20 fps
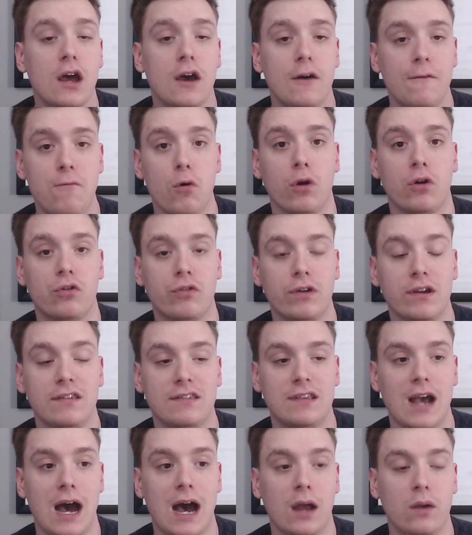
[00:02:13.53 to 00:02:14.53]
for Chris
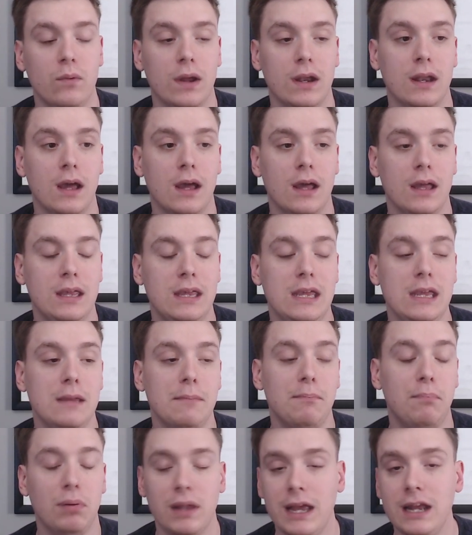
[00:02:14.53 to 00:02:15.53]
Godwin? He
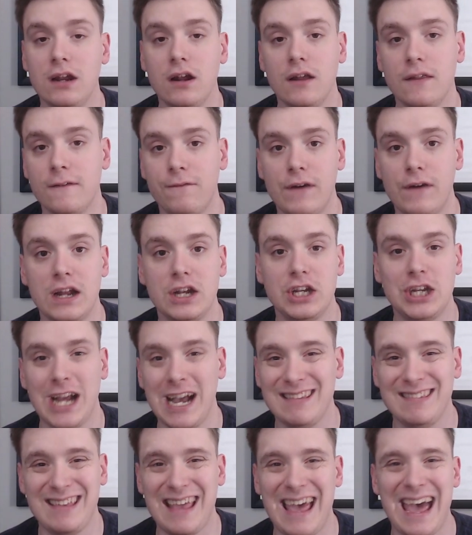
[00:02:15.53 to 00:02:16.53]
played on the
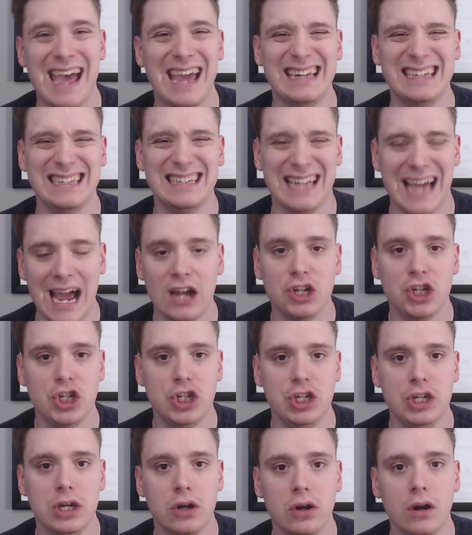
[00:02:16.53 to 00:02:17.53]
franchise tag
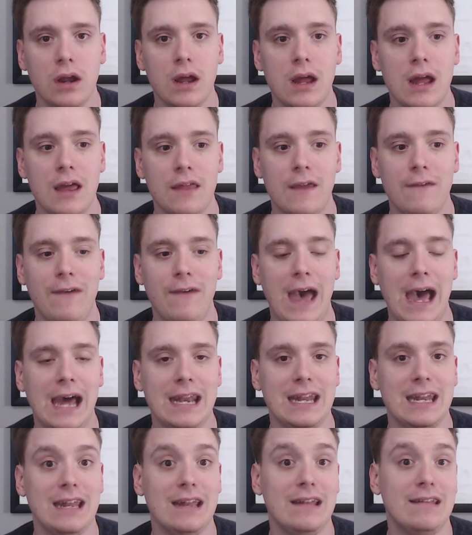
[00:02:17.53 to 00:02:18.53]
last year. They've had
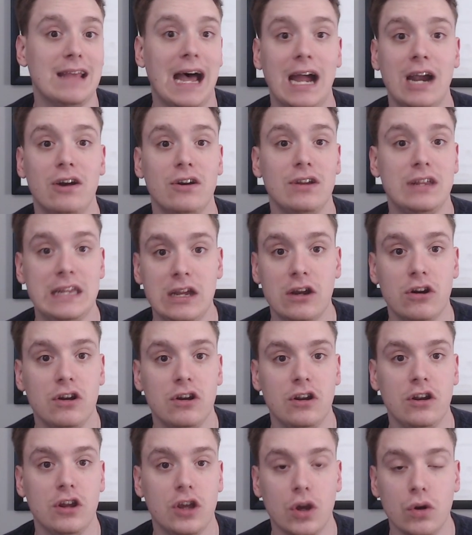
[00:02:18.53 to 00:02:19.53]
an entire year
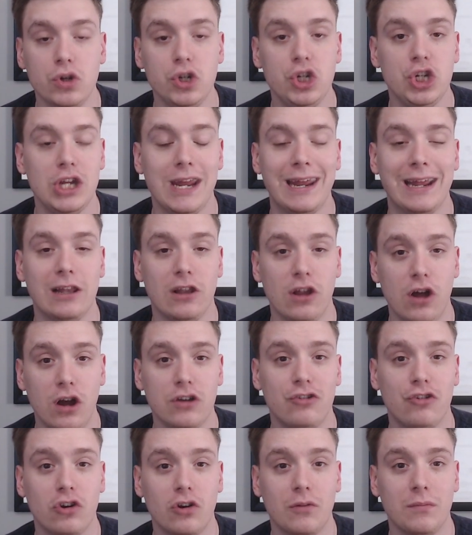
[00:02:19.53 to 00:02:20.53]
to negotiate a
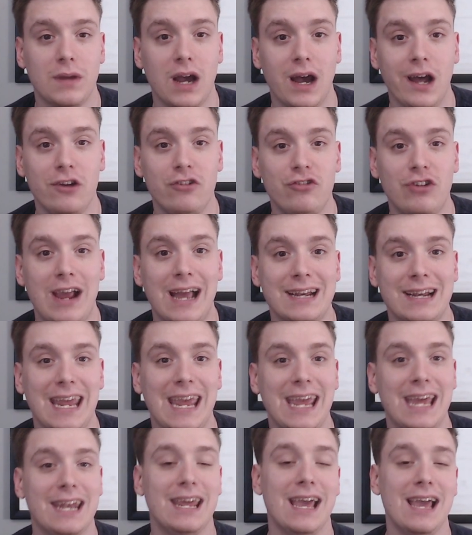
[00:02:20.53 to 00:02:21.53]
long-term contract,
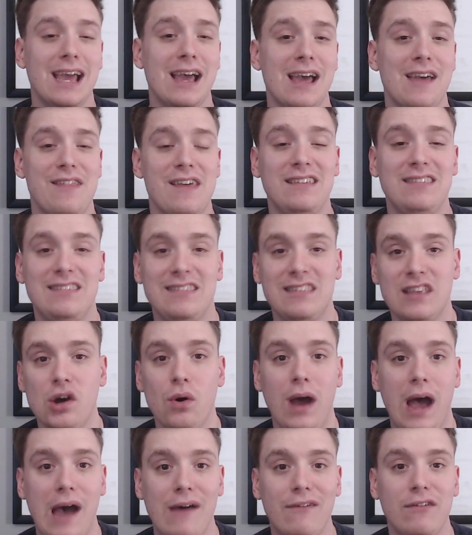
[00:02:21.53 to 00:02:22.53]
and they
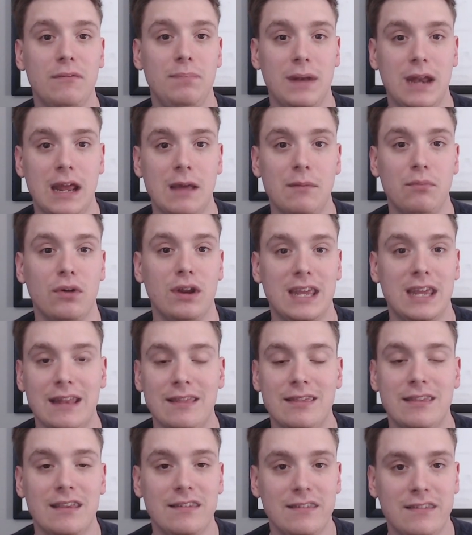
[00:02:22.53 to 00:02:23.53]
still haven't been able to
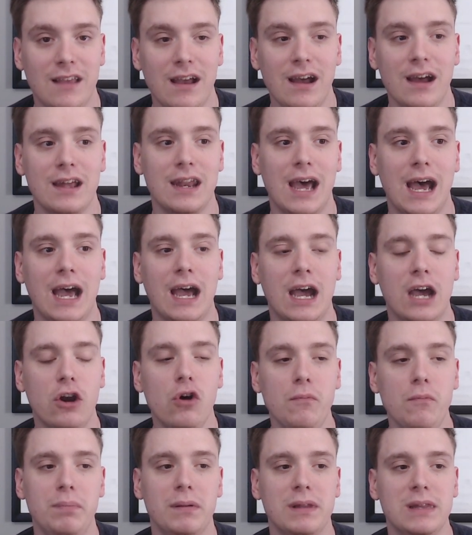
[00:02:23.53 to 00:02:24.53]
get this done. I
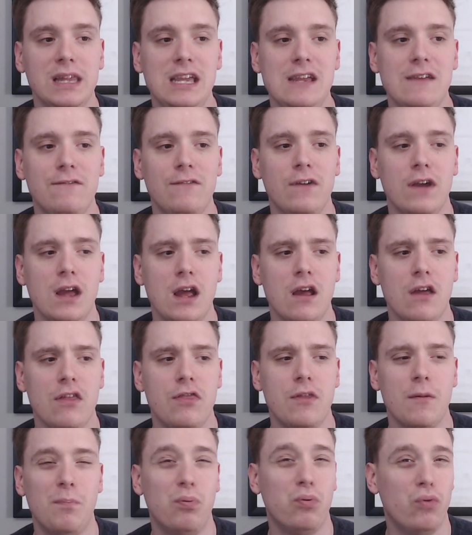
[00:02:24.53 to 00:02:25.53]
don't believe
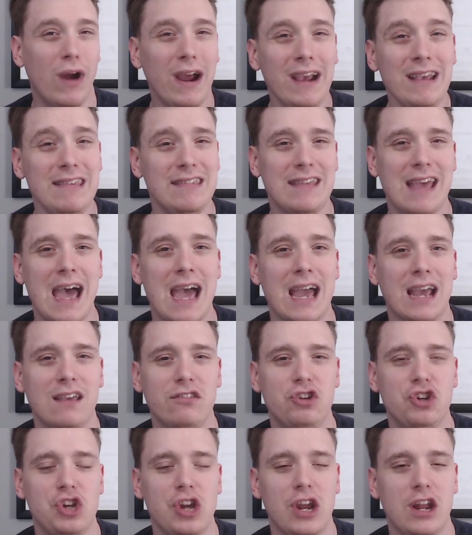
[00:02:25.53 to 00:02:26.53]
the price tag has
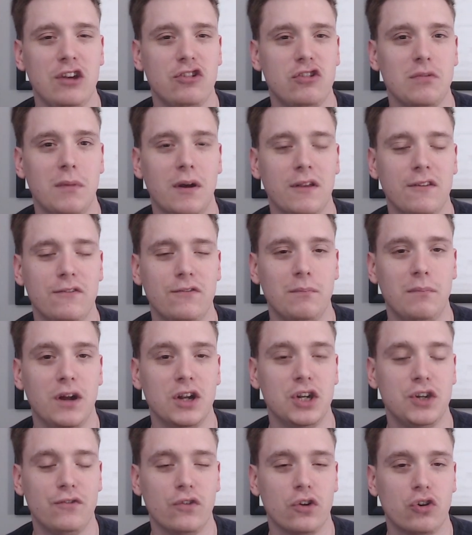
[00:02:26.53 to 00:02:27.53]
changed
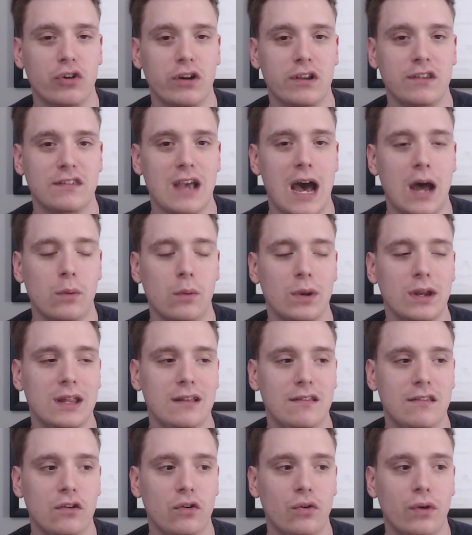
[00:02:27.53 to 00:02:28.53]
much for Chris Godwin,
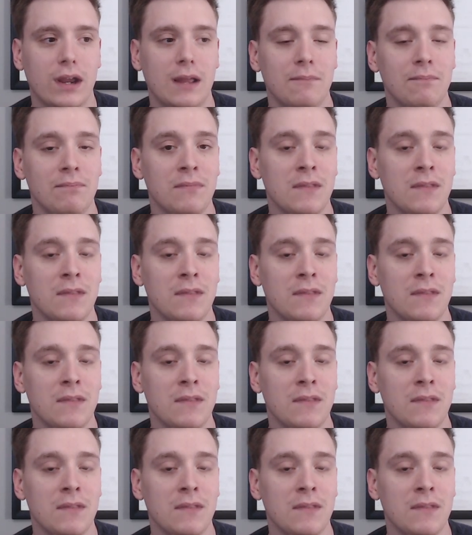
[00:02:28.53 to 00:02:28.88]
considering,